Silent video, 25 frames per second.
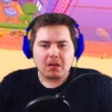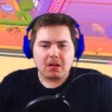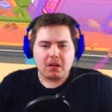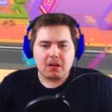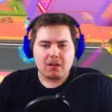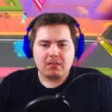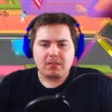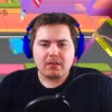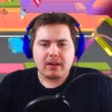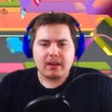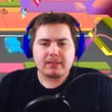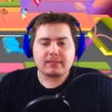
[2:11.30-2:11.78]

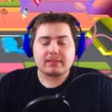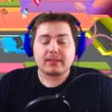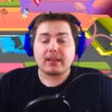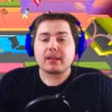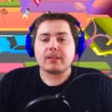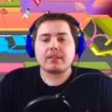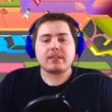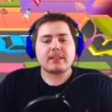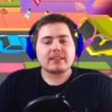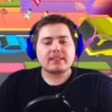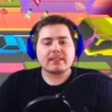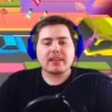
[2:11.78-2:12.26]
All right,
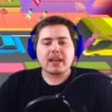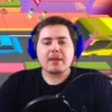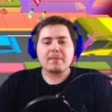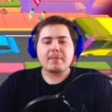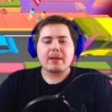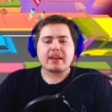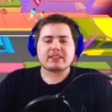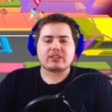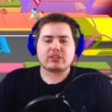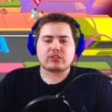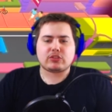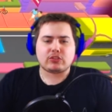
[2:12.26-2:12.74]
this game
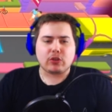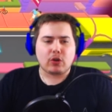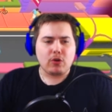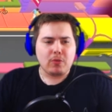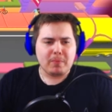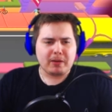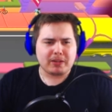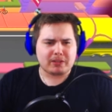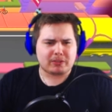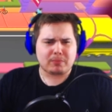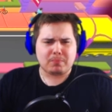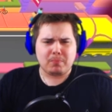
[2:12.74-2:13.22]
has so
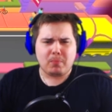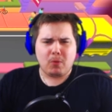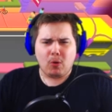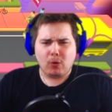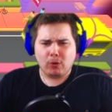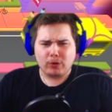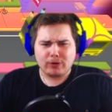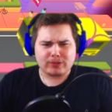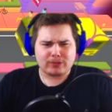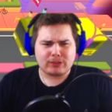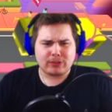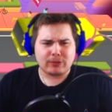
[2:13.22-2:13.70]
much
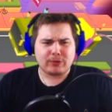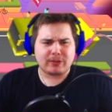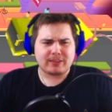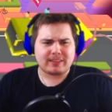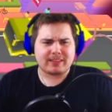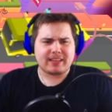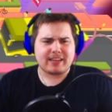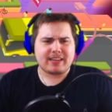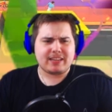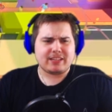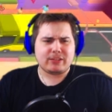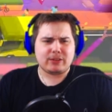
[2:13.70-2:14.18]
more to it
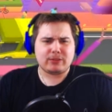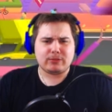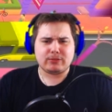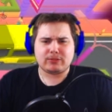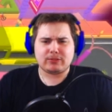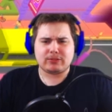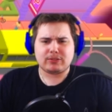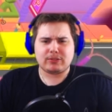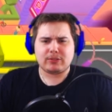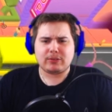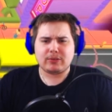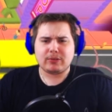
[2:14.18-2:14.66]
than it
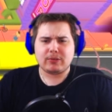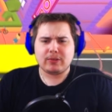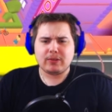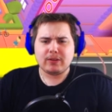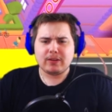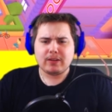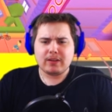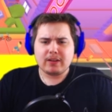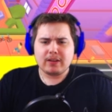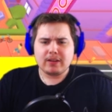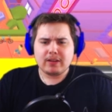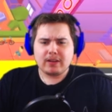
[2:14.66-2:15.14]
used to.
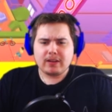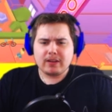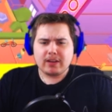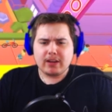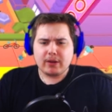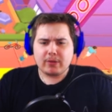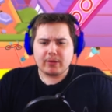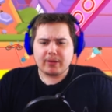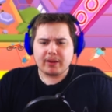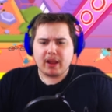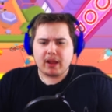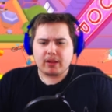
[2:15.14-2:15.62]

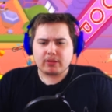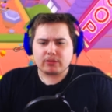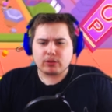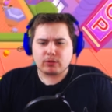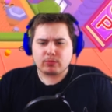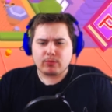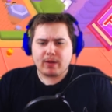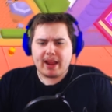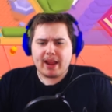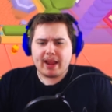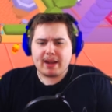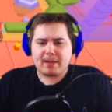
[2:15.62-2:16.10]
Here we go,
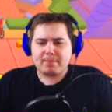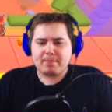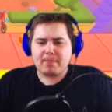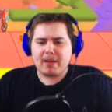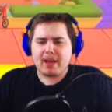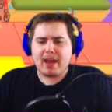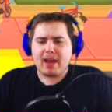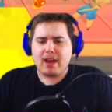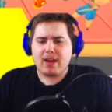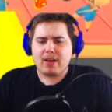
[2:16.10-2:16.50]
Geronimo!